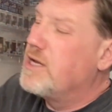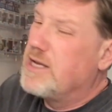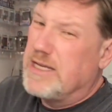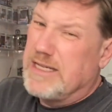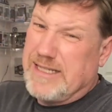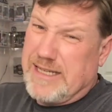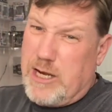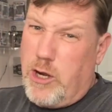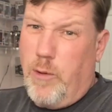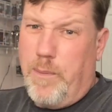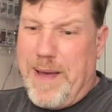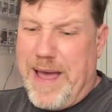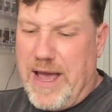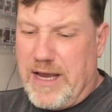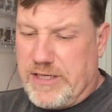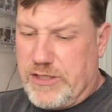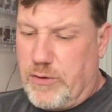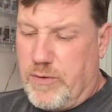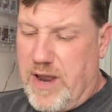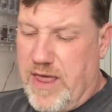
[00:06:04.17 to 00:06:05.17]
Single pack,
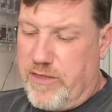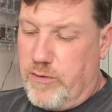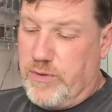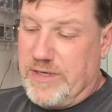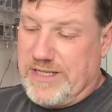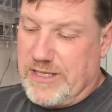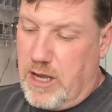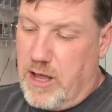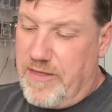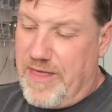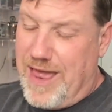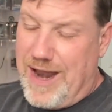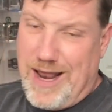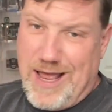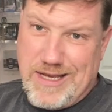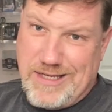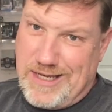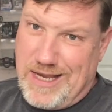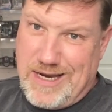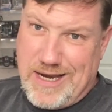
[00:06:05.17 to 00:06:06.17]
so now that we saw that
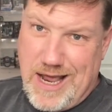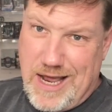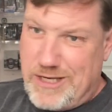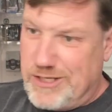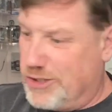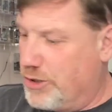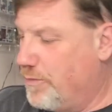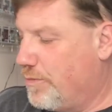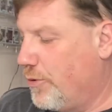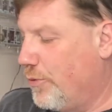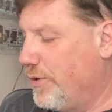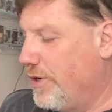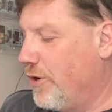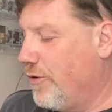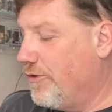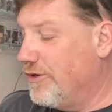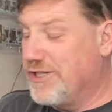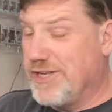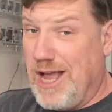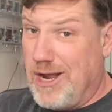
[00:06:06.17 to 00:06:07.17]
as a non-Super, we know
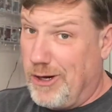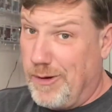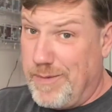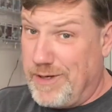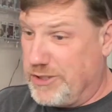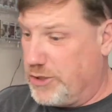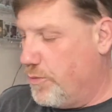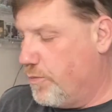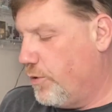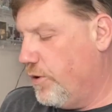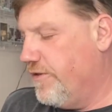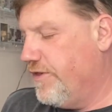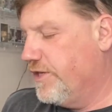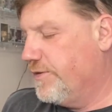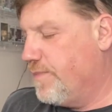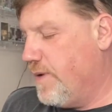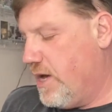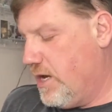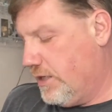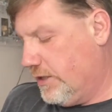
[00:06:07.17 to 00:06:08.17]
there's not going to be a Super in this
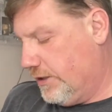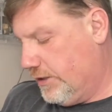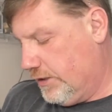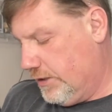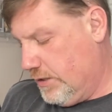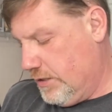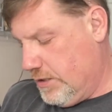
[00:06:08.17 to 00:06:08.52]
box.